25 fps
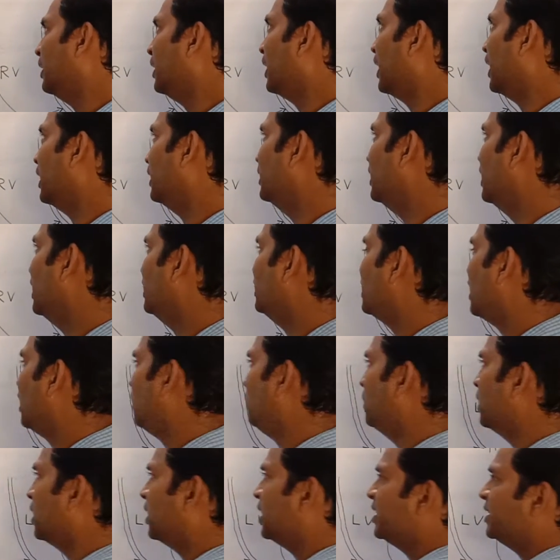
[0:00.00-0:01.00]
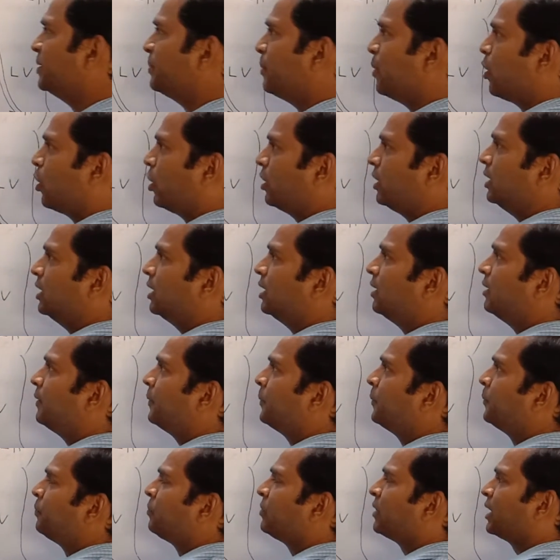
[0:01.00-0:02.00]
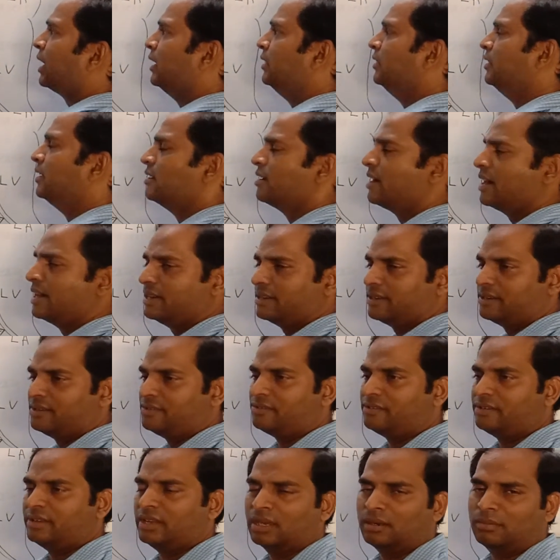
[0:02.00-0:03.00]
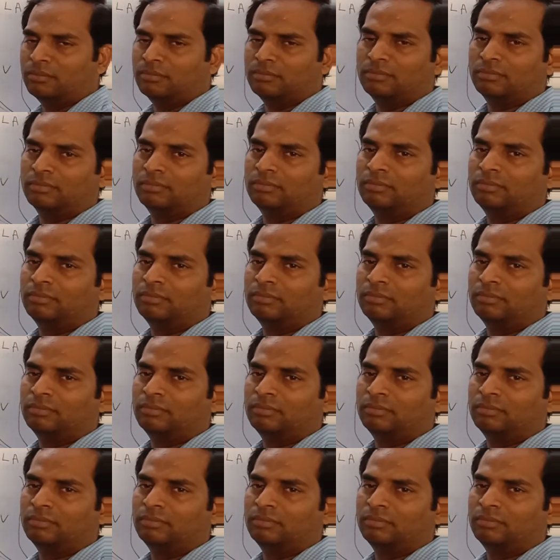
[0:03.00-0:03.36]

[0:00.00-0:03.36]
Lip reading: And then that blood is brought here in the right atrium.